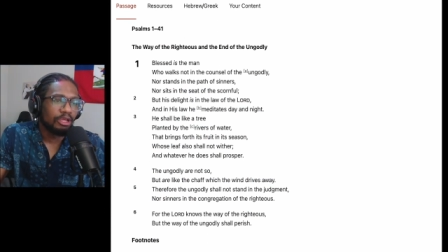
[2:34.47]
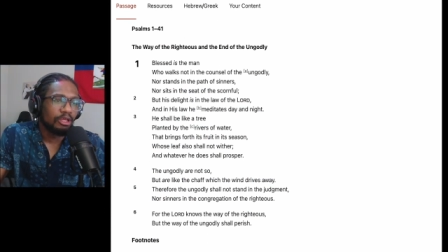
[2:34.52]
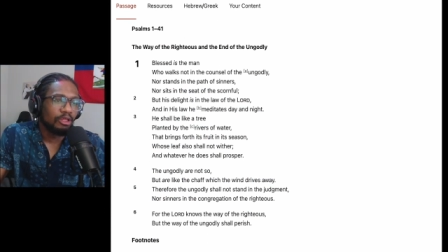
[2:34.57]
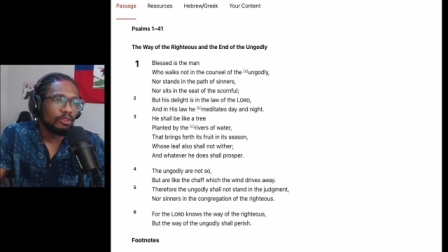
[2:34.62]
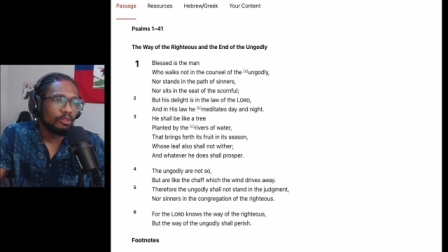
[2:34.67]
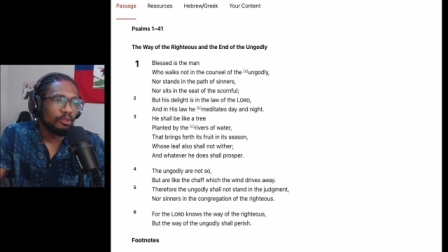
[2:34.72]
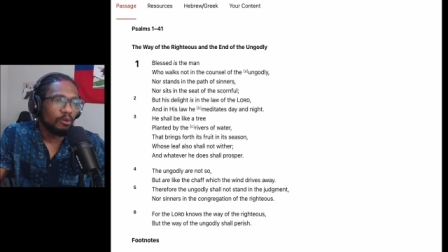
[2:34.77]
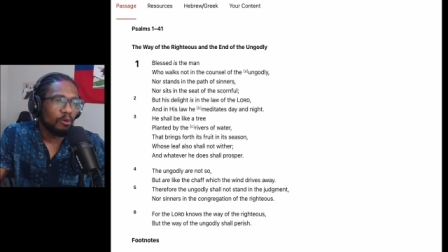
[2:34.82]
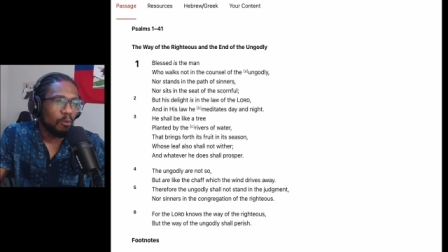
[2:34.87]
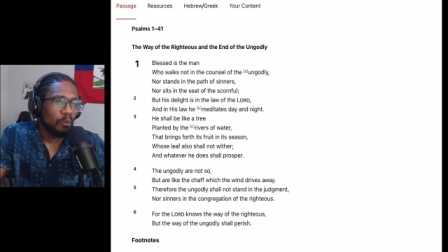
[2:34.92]

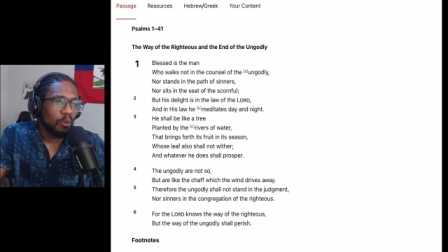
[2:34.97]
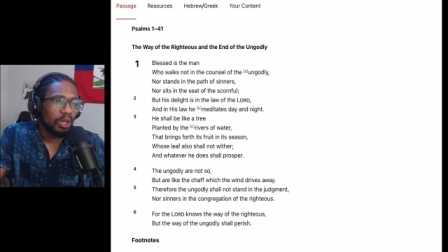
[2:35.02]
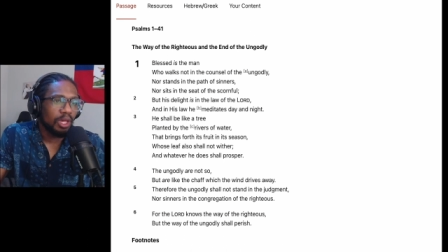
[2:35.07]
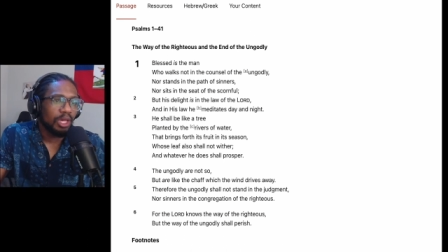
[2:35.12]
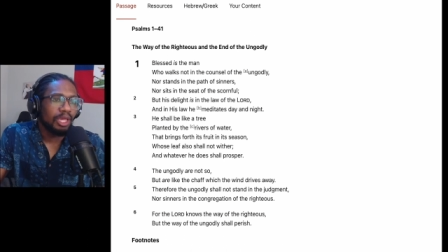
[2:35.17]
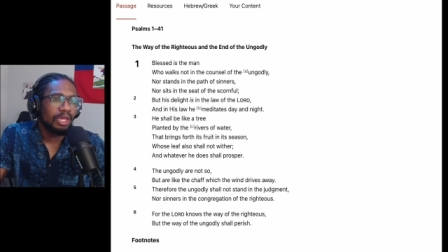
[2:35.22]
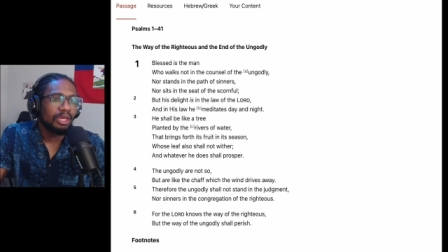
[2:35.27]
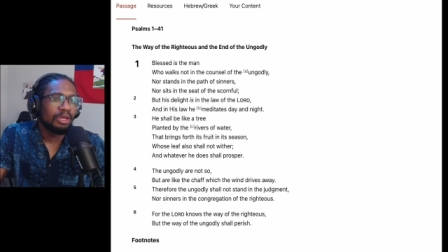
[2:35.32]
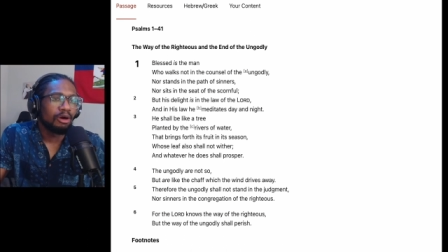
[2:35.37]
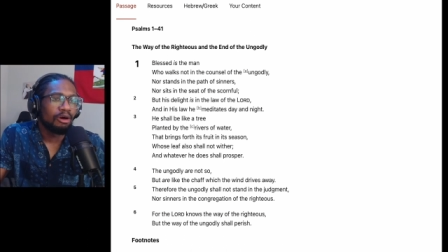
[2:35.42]
The
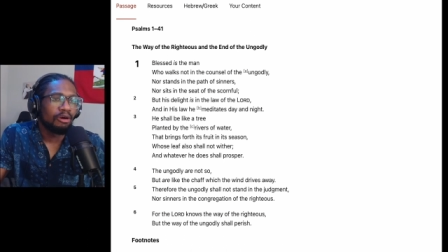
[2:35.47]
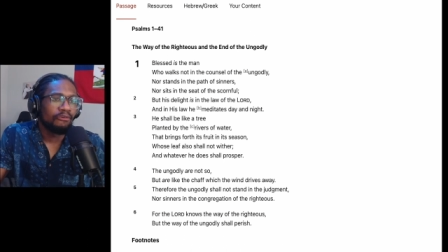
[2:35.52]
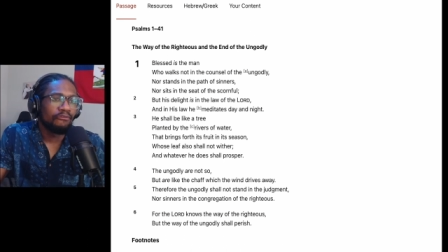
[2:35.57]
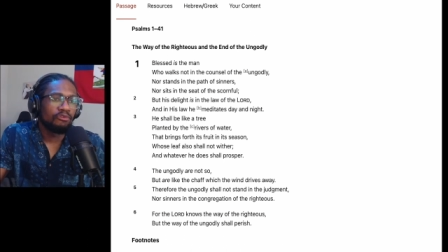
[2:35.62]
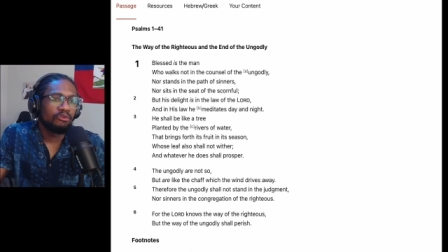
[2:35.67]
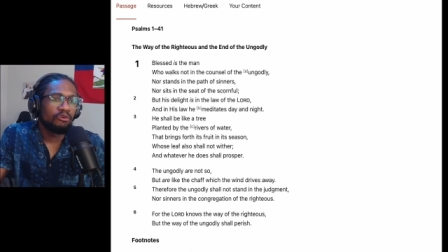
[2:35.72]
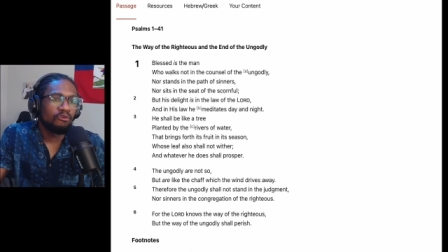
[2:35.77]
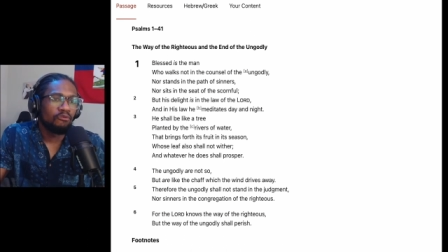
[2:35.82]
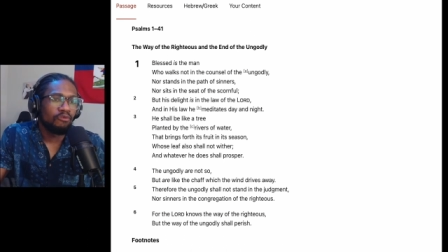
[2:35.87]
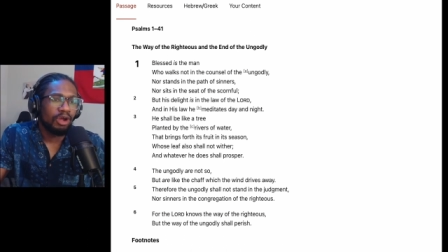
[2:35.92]
way of
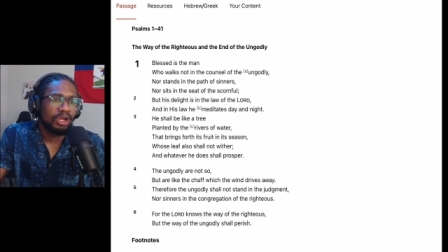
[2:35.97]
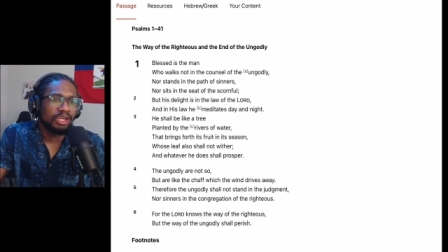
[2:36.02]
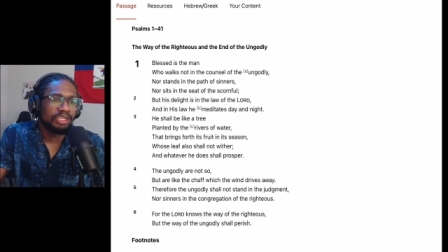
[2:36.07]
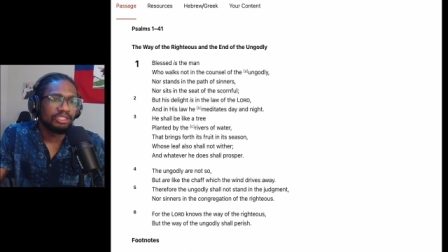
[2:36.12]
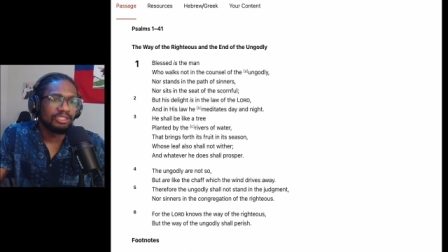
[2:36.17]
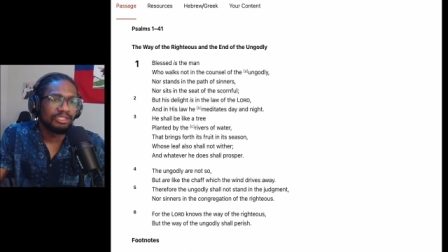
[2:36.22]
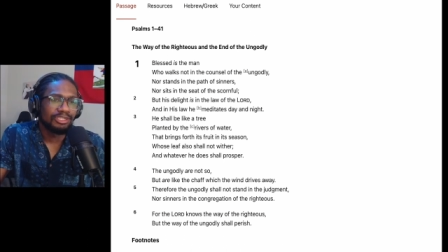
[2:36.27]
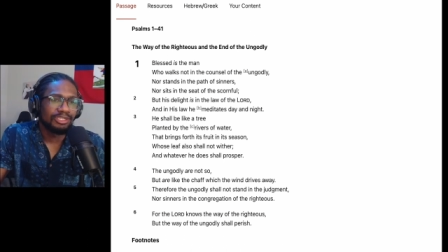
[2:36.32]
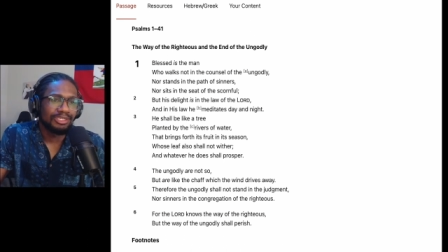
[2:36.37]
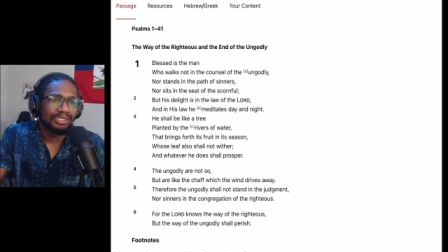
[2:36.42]
the
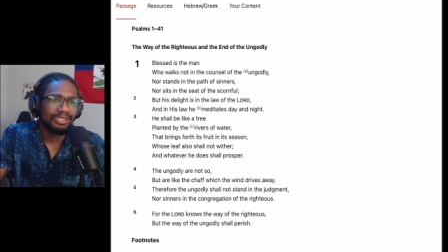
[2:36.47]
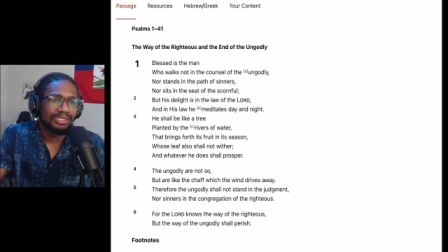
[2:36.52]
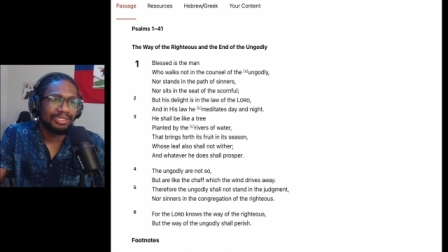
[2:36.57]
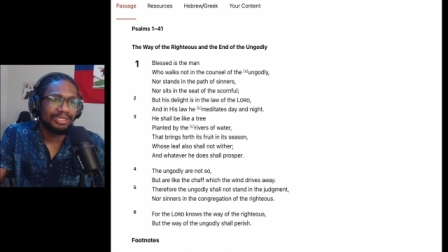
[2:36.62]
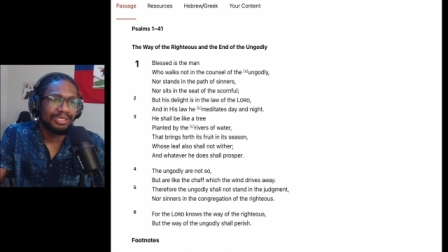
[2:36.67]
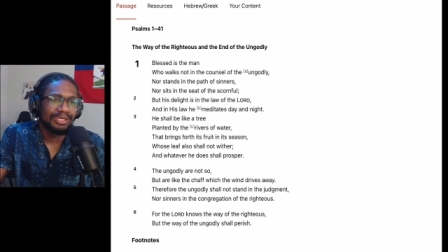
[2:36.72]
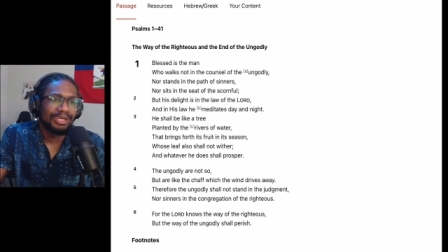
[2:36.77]
righteous